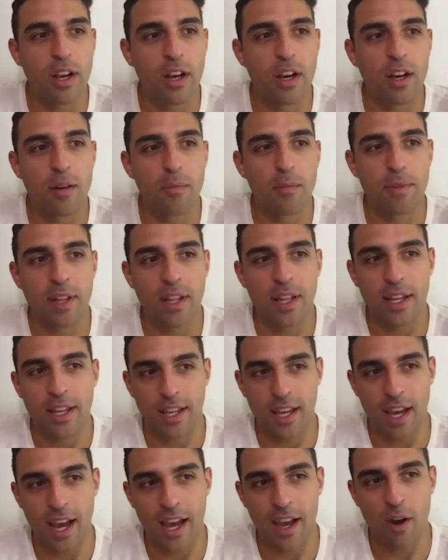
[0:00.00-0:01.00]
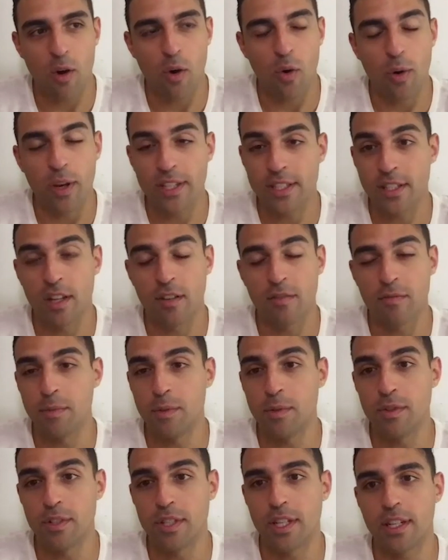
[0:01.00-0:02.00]
up, like I always loved
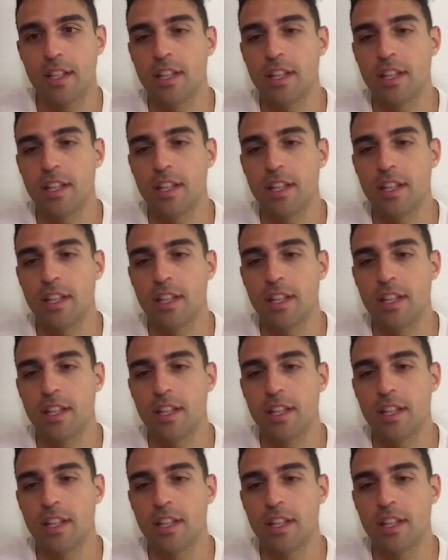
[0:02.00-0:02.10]
music.